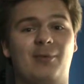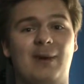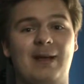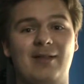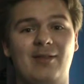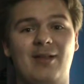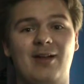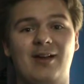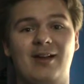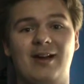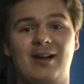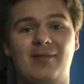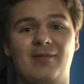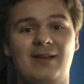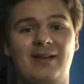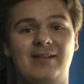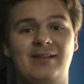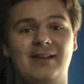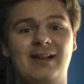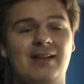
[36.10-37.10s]
wait long enough
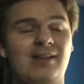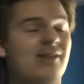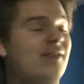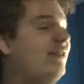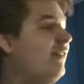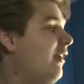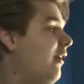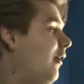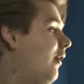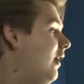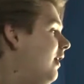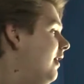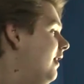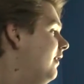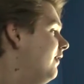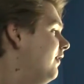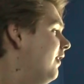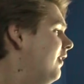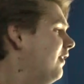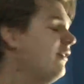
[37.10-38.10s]
as it is, so
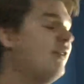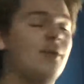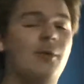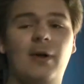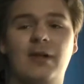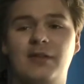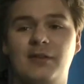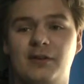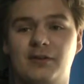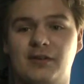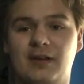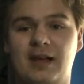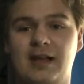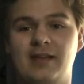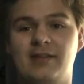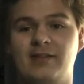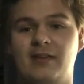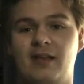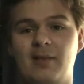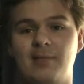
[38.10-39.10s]
as long as the weather's
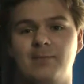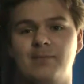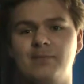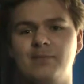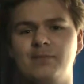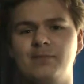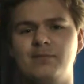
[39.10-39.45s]
nice, um,